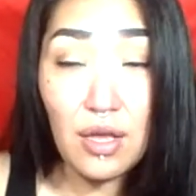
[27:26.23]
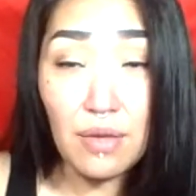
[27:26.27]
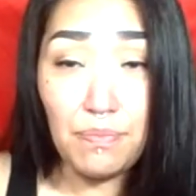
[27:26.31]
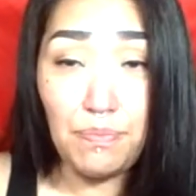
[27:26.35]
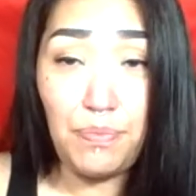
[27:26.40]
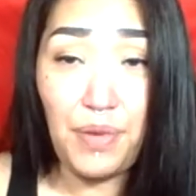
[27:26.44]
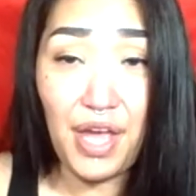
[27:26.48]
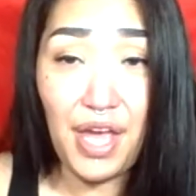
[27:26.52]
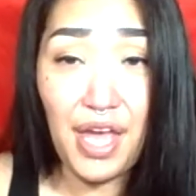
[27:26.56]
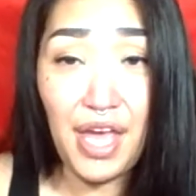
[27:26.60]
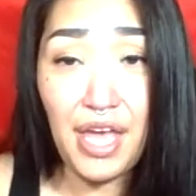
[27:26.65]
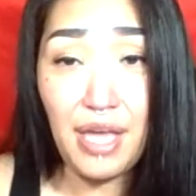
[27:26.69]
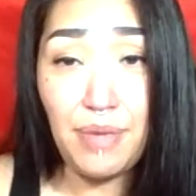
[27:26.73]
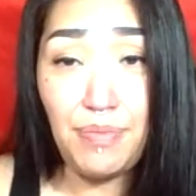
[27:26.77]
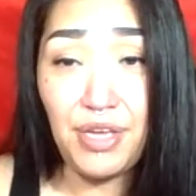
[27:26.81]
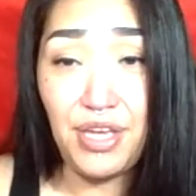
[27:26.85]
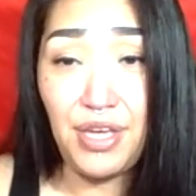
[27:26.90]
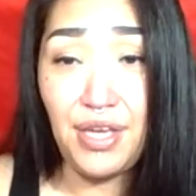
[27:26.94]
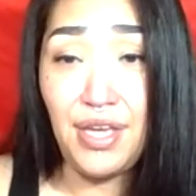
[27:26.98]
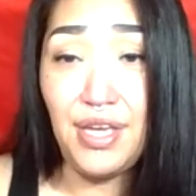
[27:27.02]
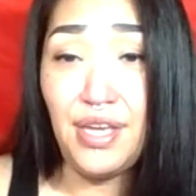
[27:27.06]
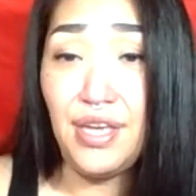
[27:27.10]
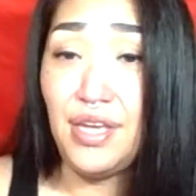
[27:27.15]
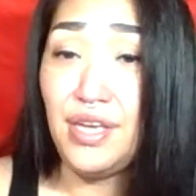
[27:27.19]

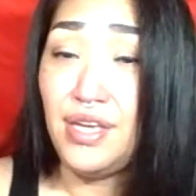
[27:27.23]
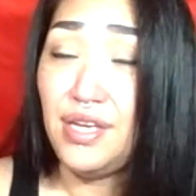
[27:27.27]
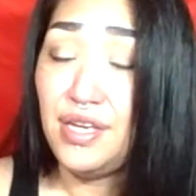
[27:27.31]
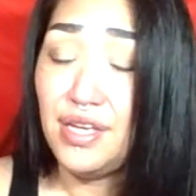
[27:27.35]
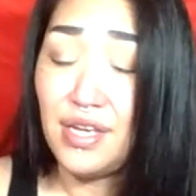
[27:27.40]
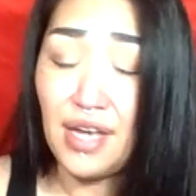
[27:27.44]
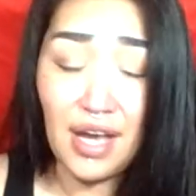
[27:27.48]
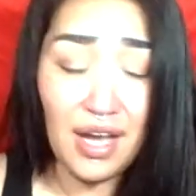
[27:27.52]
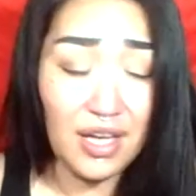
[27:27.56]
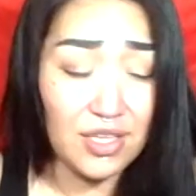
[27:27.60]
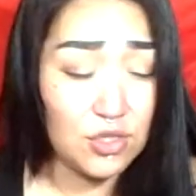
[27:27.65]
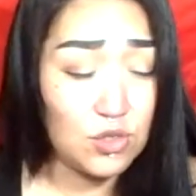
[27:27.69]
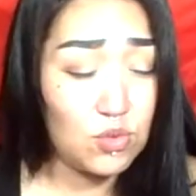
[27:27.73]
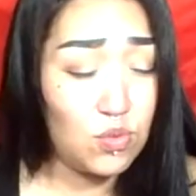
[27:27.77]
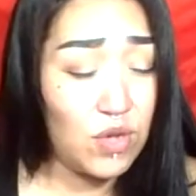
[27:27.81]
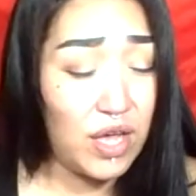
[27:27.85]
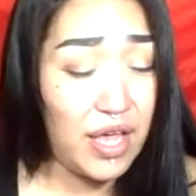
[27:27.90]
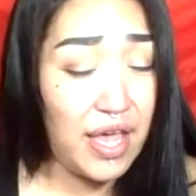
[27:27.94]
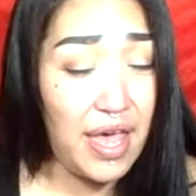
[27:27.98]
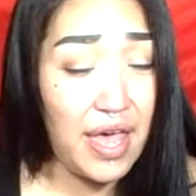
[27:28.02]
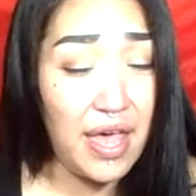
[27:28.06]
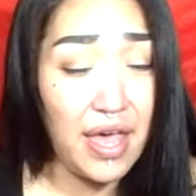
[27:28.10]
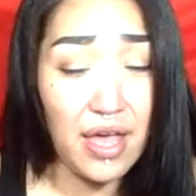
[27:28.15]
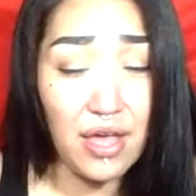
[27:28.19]
Baby, I
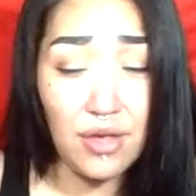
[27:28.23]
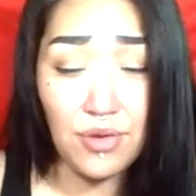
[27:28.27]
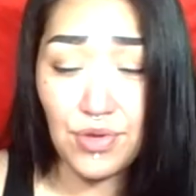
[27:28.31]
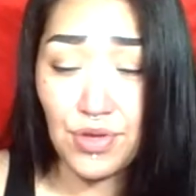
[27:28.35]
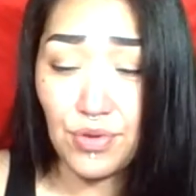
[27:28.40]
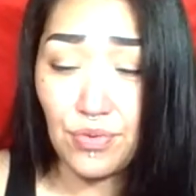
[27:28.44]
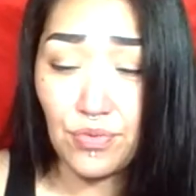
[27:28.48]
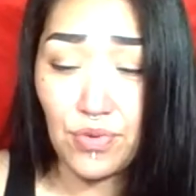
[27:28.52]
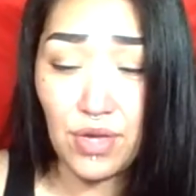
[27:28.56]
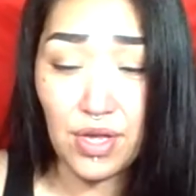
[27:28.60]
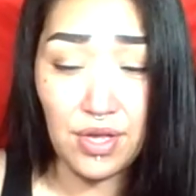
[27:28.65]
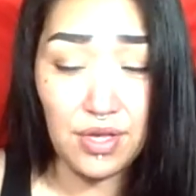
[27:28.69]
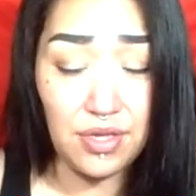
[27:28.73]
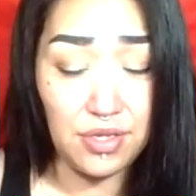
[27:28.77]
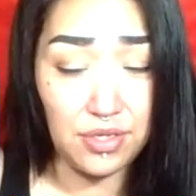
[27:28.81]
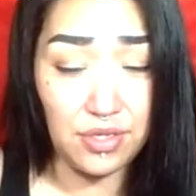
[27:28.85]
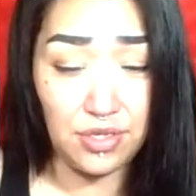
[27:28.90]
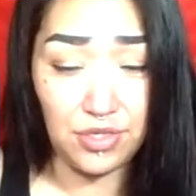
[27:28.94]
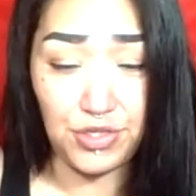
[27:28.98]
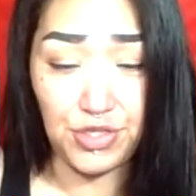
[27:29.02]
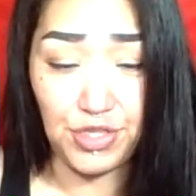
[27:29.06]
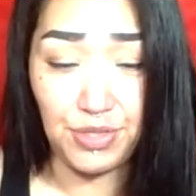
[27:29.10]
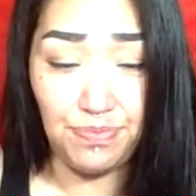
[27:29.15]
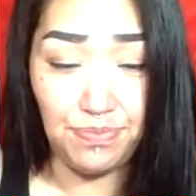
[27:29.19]
swear it
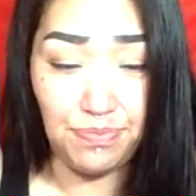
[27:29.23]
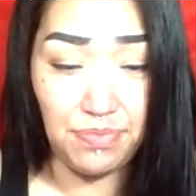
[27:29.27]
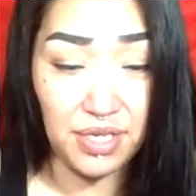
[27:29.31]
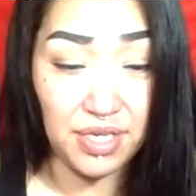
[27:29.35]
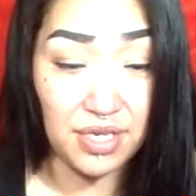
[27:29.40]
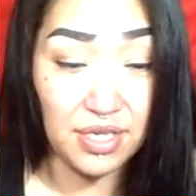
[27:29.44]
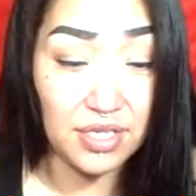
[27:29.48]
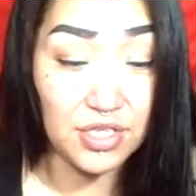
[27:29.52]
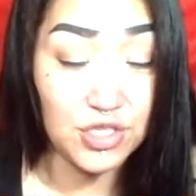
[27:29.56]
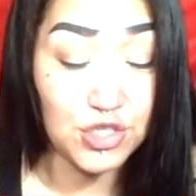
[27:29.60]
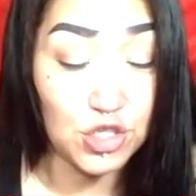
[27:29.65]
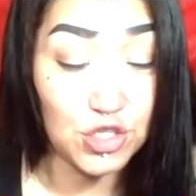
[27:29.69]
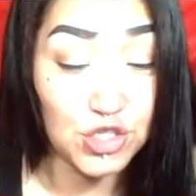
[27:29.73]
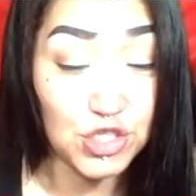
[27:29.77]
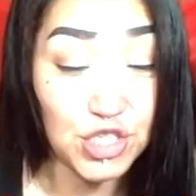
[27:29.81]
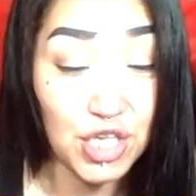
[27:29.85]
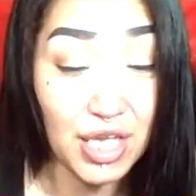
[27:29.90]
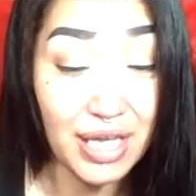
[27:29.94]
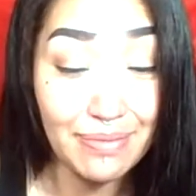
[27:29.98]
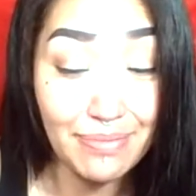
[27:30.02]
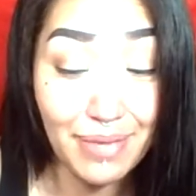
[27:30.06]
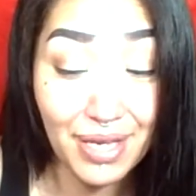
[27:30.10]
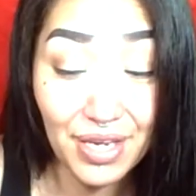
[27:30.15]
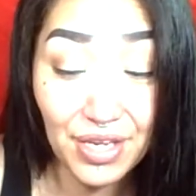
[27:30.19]
wasn't me. So
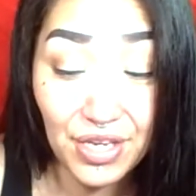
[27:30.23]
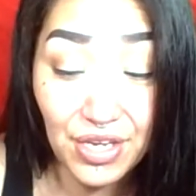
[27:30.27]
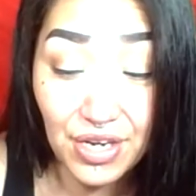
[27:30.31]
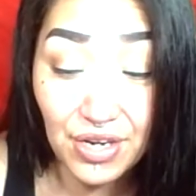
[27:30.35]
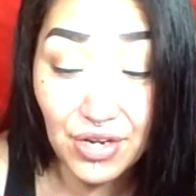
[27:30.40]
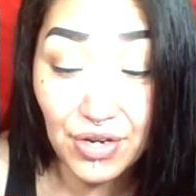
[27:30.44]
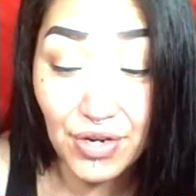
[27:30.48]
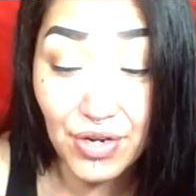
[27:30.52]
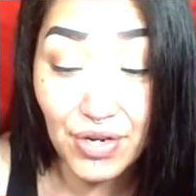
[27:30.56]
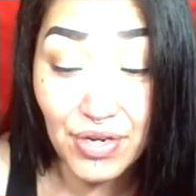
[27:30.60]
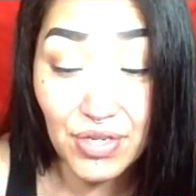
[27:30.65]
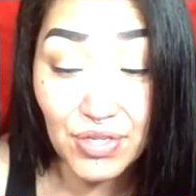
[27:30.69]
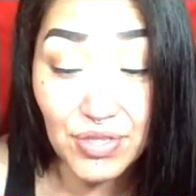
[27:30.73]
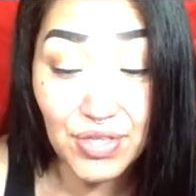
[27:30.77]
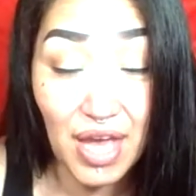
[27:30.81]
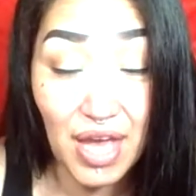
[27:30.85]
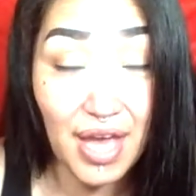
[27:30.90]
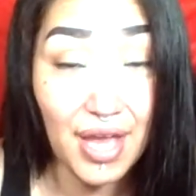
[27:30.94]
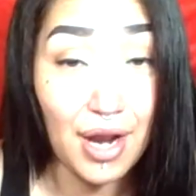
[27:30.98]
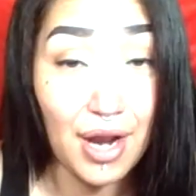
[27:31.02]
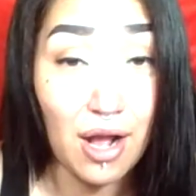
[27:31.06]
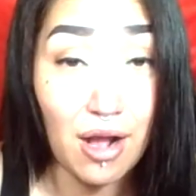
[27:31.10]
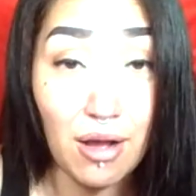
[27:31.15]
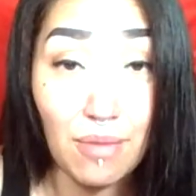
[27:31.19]
somebody here heard
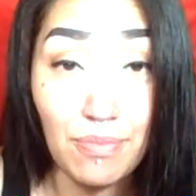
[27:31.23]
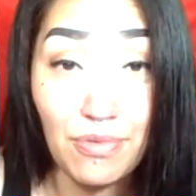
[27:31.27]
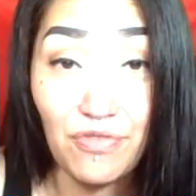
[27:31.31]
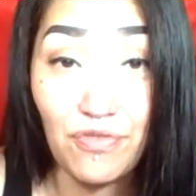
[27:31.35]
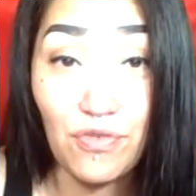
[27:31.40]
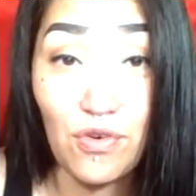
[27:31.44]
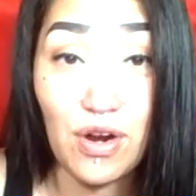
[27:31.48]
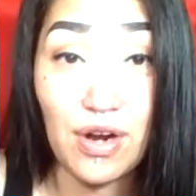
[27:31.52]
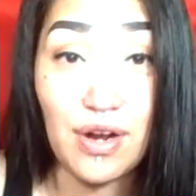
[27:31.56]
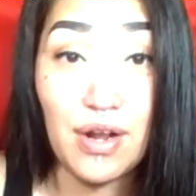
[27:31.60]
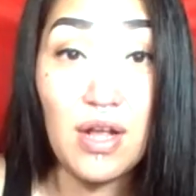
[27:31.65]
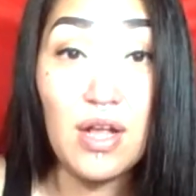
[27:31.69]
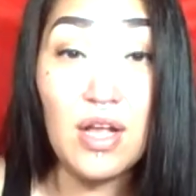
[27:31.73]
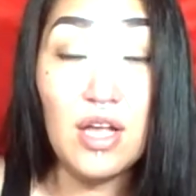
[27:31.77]
that all before.